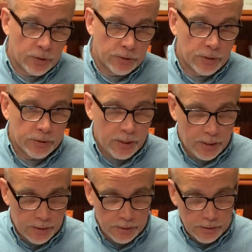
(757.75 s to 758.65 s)
It says,
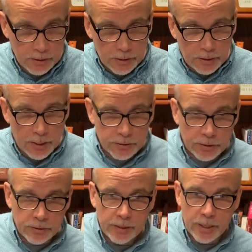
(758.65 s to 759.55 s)
and I
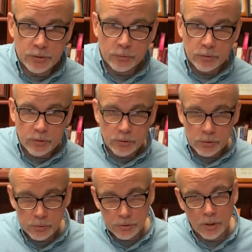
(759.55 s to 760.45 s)
said to the angel
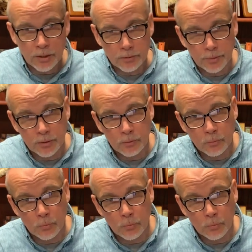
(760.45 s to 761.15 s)
who has talked to me,